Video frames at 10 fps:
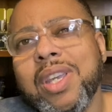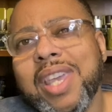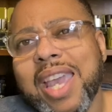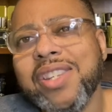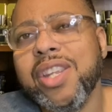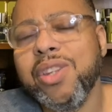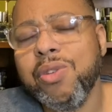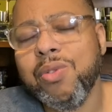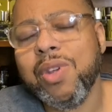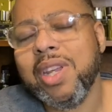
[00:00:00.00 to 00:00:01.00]
catching
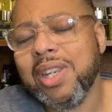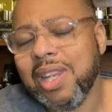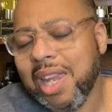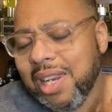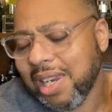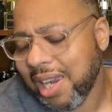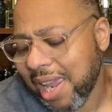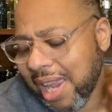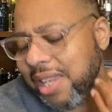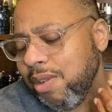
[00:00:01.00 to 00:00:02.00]
you and
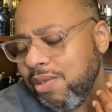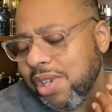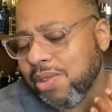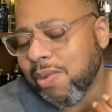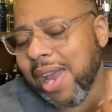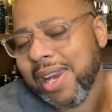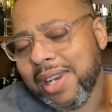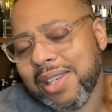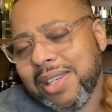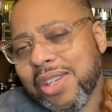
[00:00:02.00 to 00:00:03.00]
hitting you just right
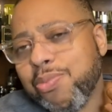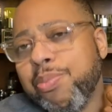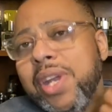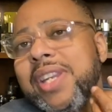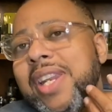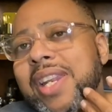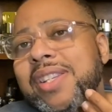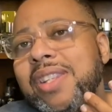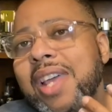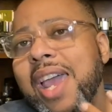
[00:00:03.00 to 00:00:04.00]
and just putting it
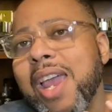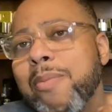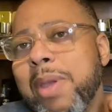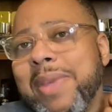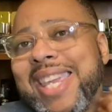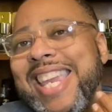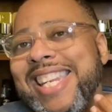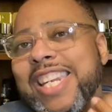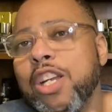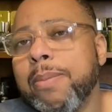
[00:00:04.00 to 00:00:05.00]
into the air, maybe
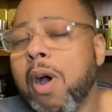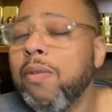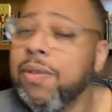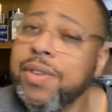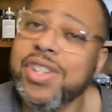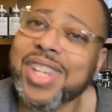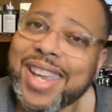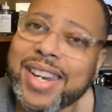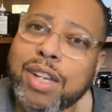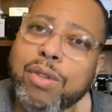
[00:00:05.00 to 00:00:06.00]
heating it up off of your
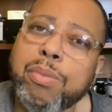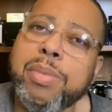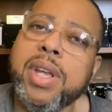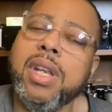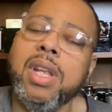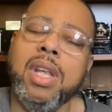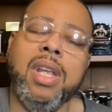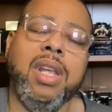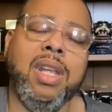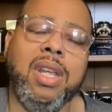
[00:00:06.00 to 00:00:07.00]
skin a little bit.
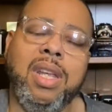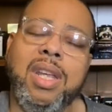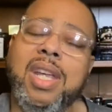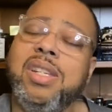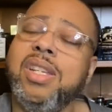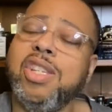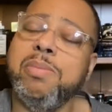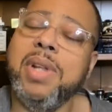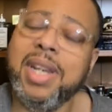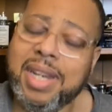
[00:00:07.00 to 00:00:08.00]
And just
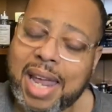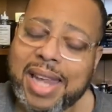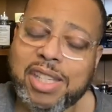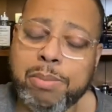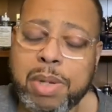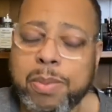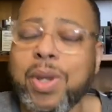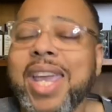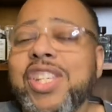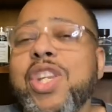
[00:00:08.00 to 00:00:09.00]
smelling nice and people
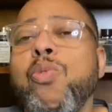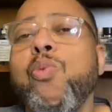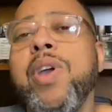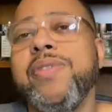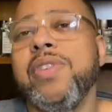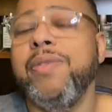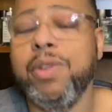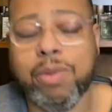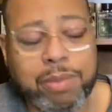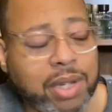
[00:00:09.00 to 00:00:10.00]
catching whiffs of
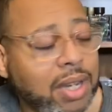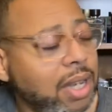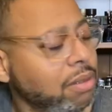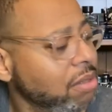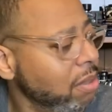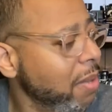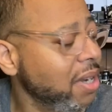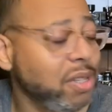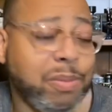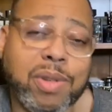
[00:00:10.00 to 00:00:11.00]
you and being like,
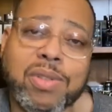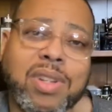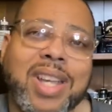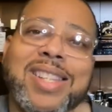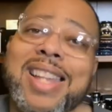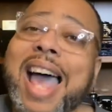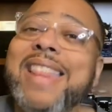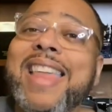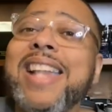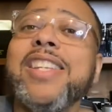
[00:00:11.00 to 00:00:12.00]
somebody smells good. Because
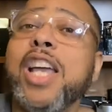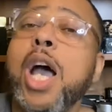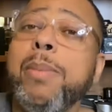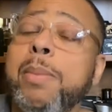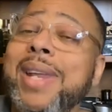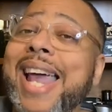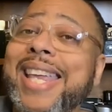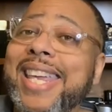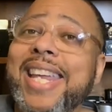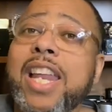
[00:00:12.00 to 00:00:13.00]
that's a compliment I
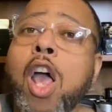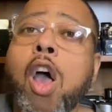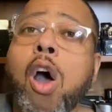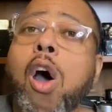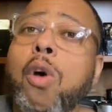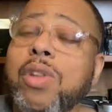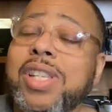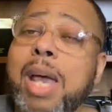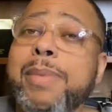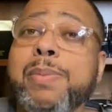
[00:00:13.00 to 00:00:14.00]
get all the
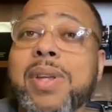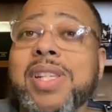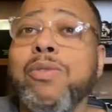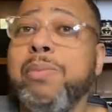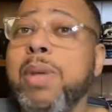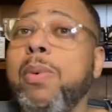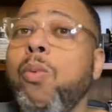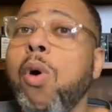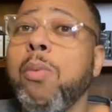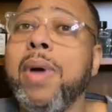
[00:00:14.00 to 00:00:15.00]
time, especially when people
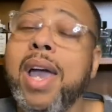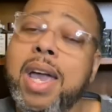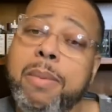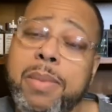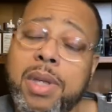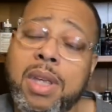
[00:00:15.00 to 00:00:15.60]
walk behind me.